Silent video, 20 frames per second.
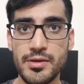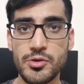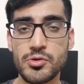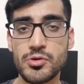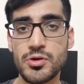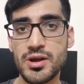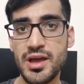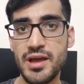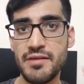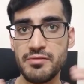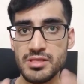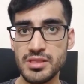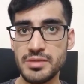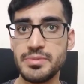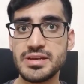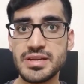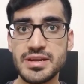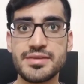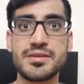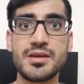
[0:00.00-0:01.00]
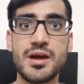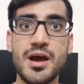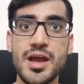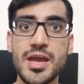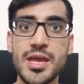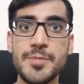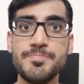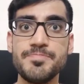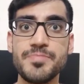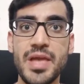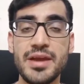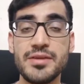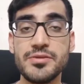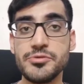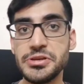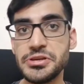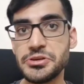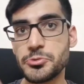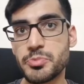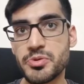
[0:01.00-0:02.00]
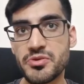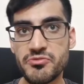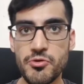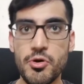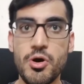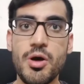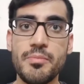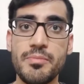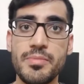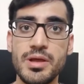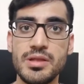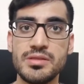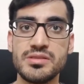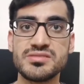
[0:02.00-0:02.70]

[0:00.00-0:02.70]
You're gonna have a limited time and you need to perform.